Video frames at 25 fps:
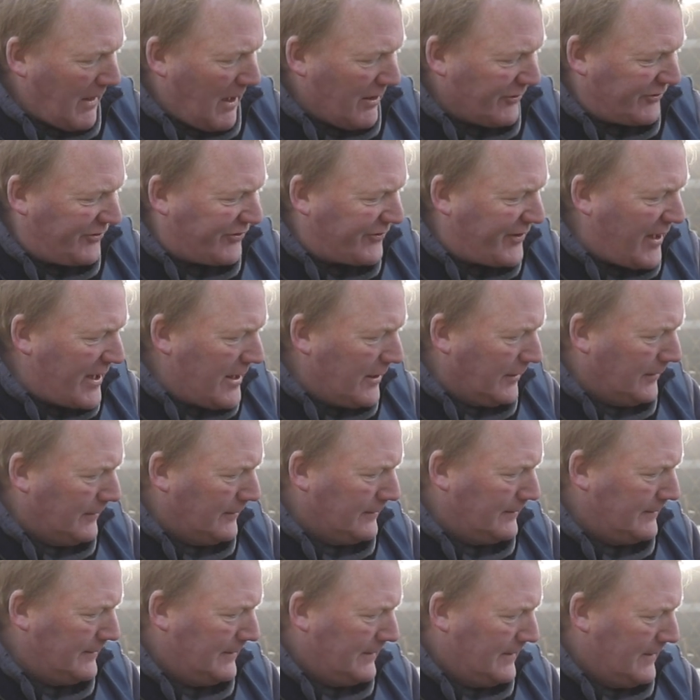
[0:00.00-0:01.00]
steel
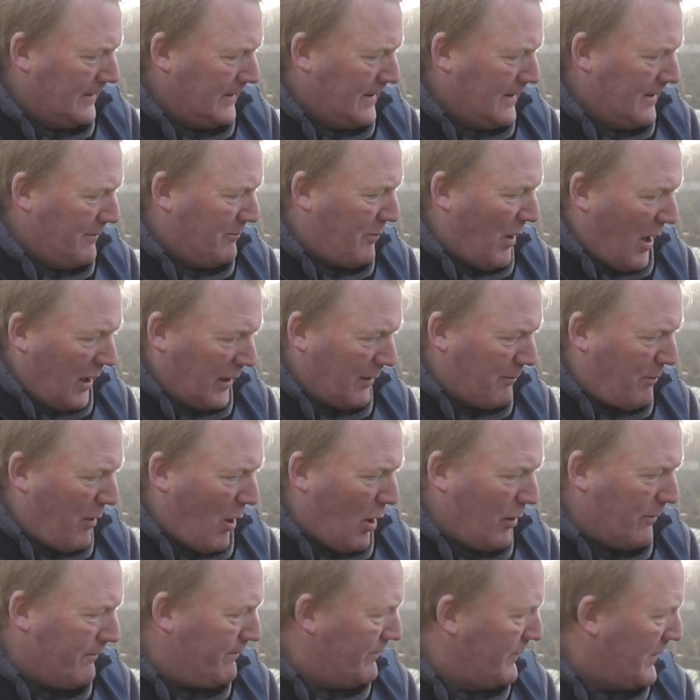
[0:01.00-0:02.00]
parlour
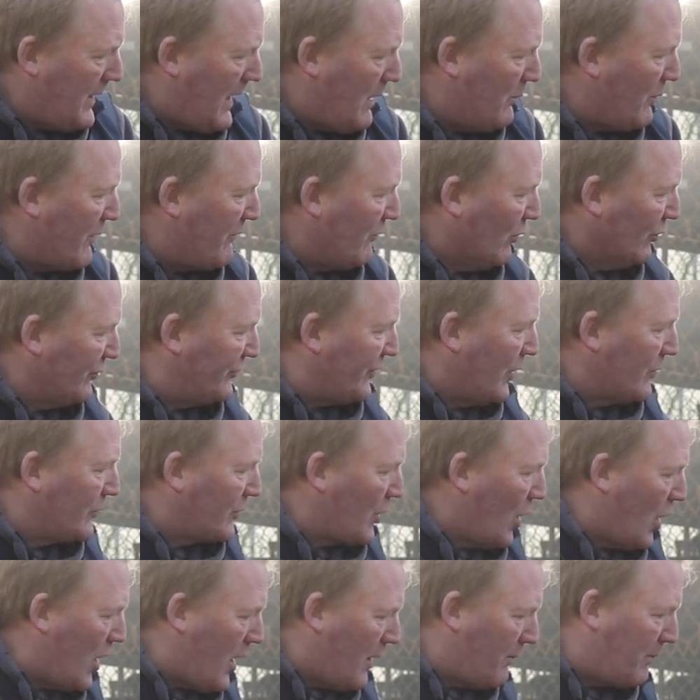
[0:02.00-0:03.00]
pot, and we've also
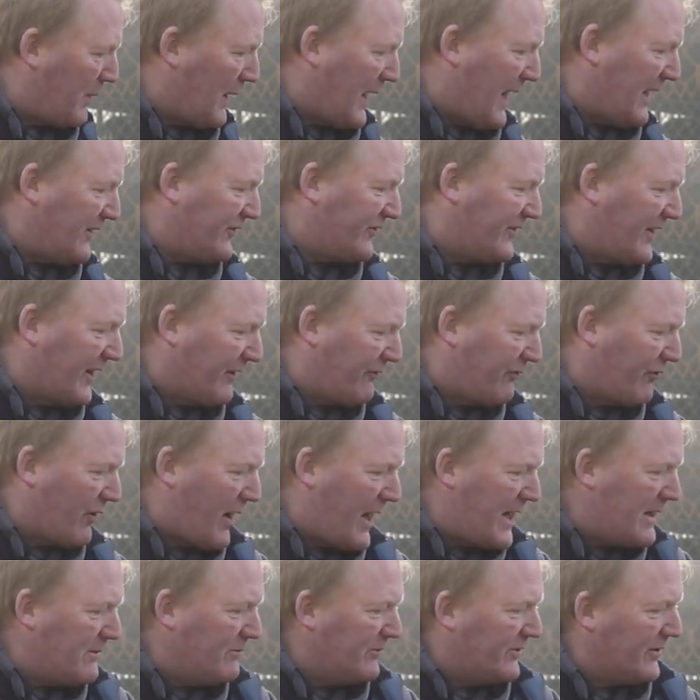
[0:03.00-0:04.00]
got a plastic
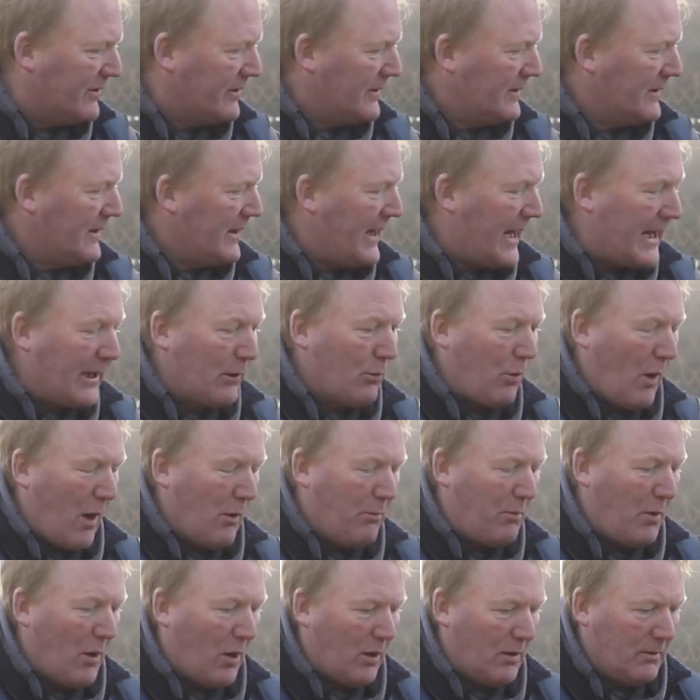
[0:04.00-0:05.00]
framed inkwell
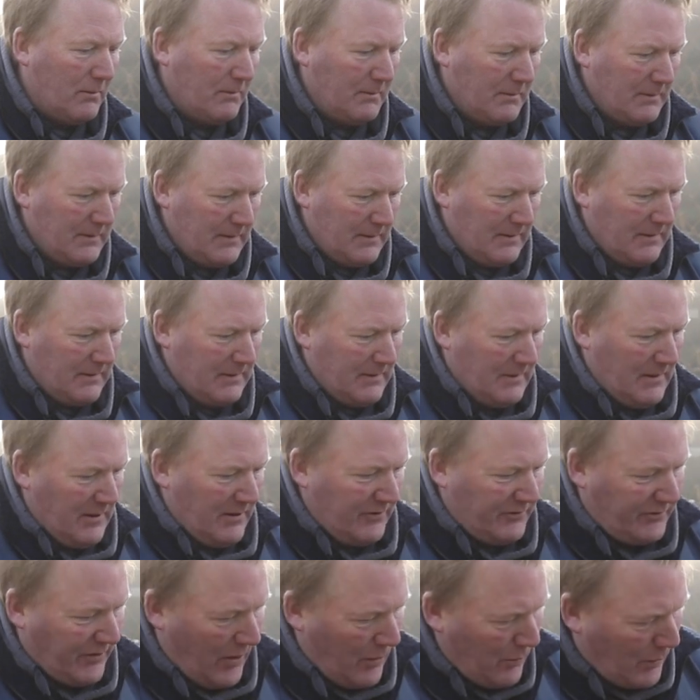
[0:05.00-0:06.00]
pot.
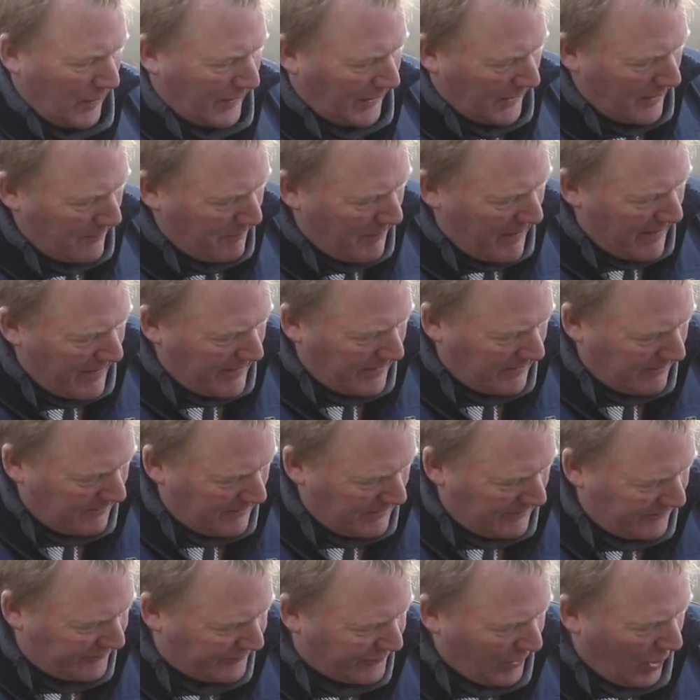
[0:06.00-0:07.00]
So we're going to be
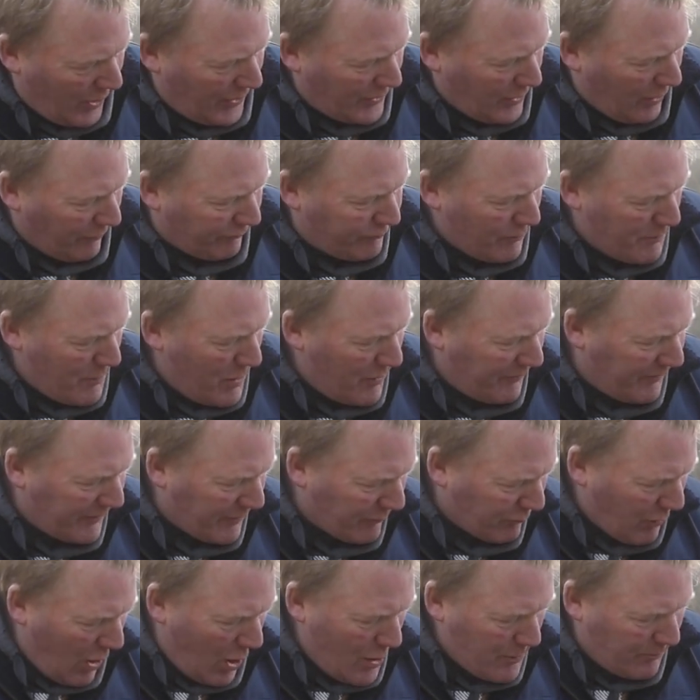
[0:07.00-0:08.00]
starting off removing the
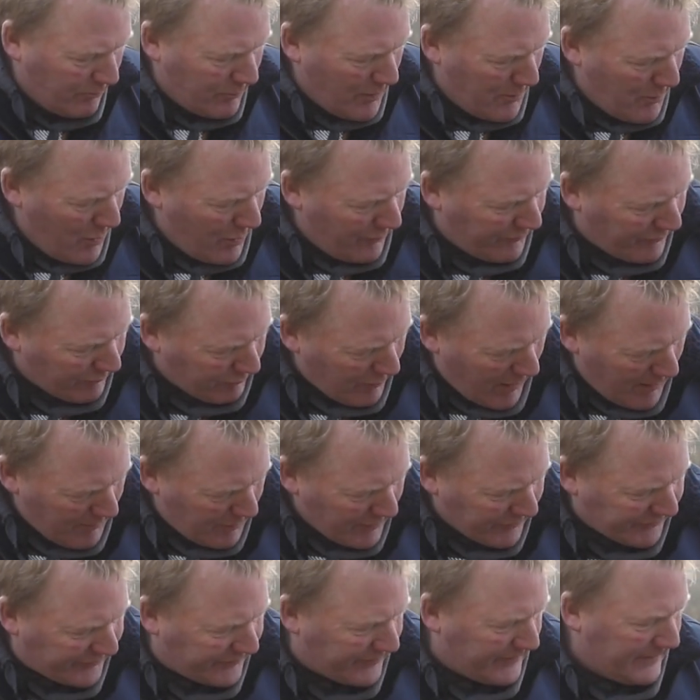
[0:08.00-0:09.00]
rope, remove the
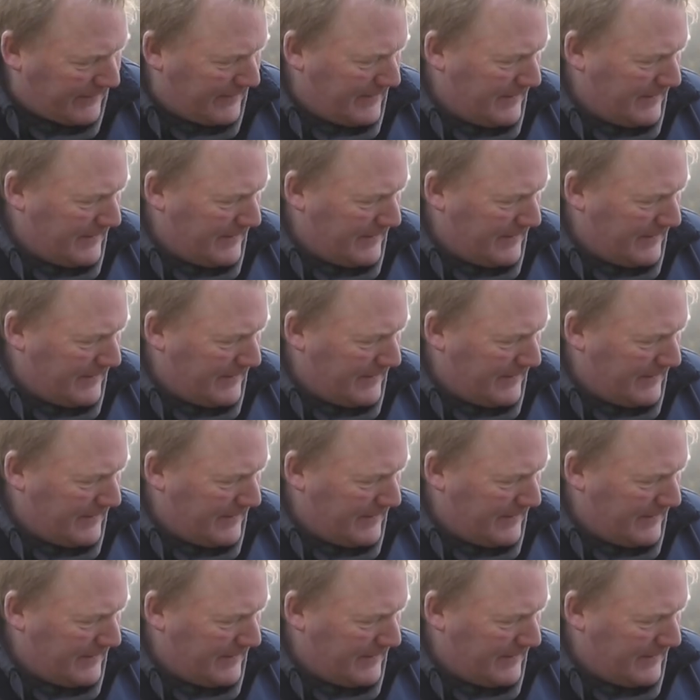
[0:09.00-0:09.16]
rubbers,